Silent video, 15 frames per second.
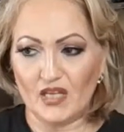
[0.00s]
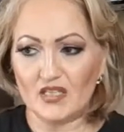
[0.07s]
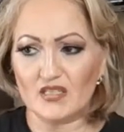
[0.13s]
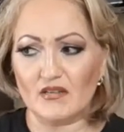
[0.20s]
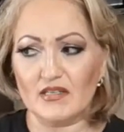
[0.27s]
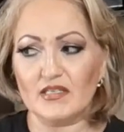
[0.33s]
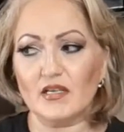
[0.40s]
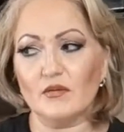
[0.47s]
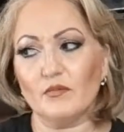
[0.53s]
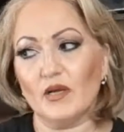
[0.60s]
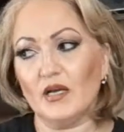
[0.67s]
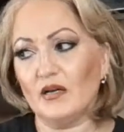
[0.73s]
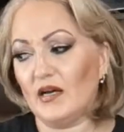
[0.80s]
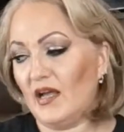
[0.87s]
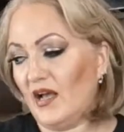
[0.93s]
So I said,
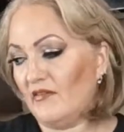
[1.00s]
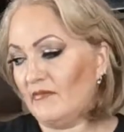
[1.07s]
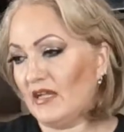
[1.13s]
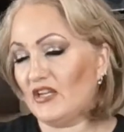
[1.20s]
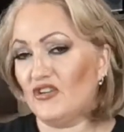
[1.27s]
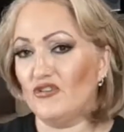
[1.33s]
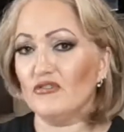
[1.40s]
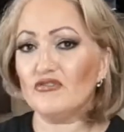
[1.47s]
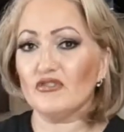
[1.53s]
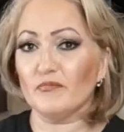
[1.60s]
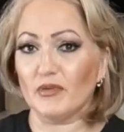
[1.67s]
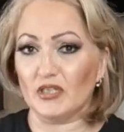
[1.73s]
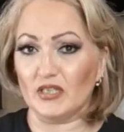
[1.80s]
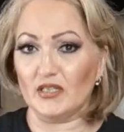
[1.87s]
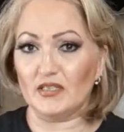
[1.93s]
well, I have my
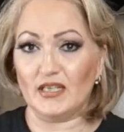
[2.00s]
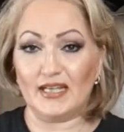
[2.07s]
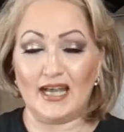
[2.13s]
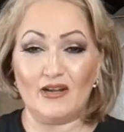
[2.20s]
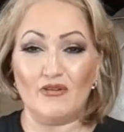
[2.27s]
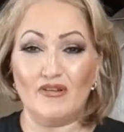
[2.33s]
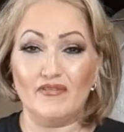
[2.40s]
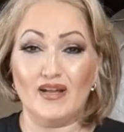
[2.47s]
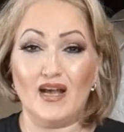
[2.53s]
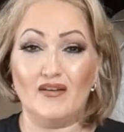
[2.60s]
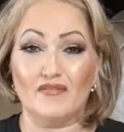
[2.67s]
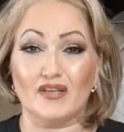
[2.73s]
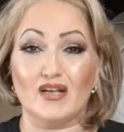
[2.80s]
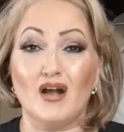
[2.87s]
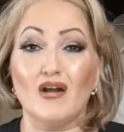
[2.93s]
NutriBullet, and I don't even
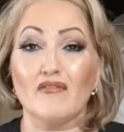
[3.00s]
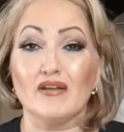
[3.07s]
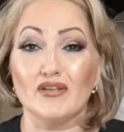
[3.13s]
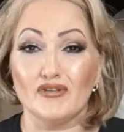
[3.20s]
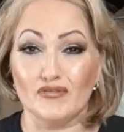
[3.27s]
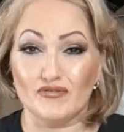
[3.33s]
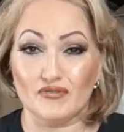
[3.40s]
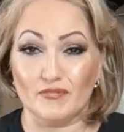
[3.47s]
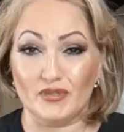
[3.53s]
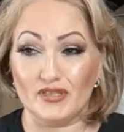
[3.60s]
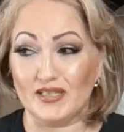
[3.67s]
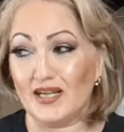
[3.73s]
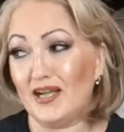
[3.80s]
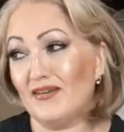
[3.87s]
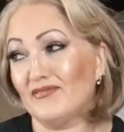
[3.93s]
have the current
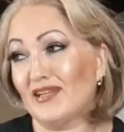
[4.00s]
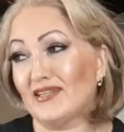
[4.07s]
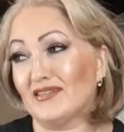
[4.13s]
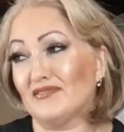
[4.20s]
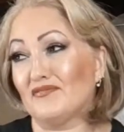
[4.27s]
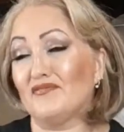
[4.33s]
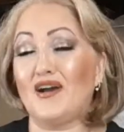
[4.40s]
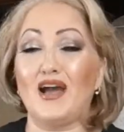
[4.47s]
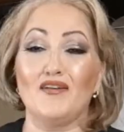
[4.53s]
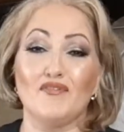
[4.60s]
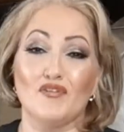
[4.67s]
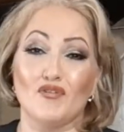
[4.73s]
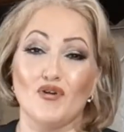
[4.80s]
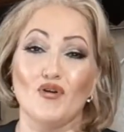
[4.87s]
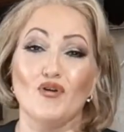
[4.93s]
NutriBullet. I have like the
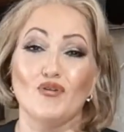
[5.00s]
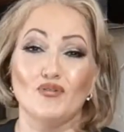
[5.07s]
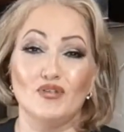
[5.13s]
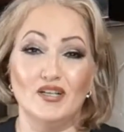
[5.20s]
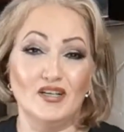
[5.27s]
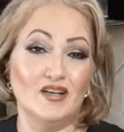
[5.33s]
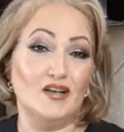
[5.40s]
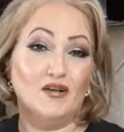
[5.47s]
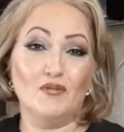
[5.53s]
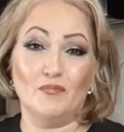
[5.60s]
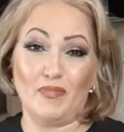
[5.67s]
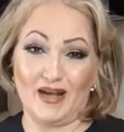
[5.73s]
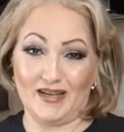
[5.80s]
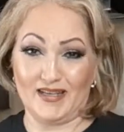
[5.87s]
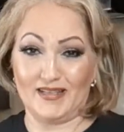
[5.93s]
5-year-old,
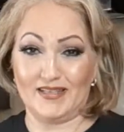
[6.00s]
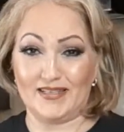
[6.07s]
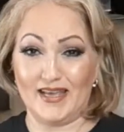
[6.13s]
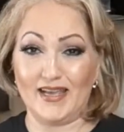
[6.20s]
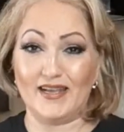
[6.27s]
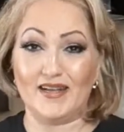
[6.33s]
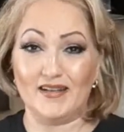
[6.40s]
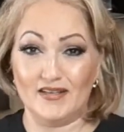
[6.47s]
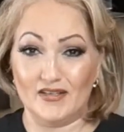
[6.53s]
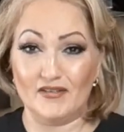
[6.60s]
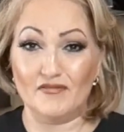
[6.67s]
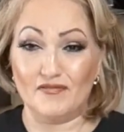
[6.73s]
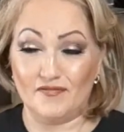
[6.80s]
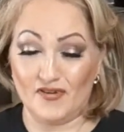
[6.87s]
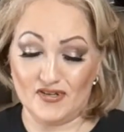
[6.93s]
back in the day,
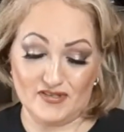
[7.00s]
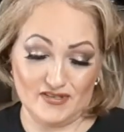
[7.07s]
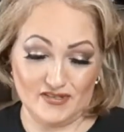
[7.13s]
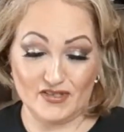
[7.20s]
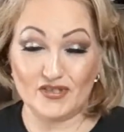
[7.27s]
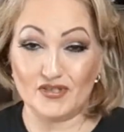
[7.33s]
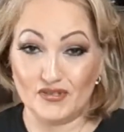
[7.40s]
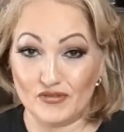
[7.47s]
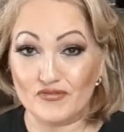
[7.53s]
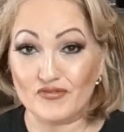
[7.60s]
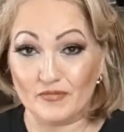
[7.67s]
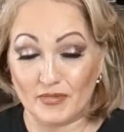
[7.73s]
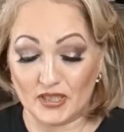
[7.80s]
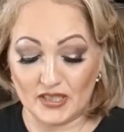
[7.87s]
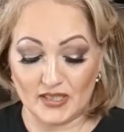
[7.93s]
first
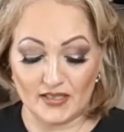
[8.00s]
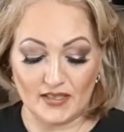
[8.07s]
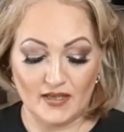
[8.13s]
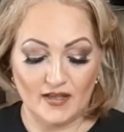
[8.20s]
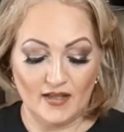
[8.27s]
NutriBullet.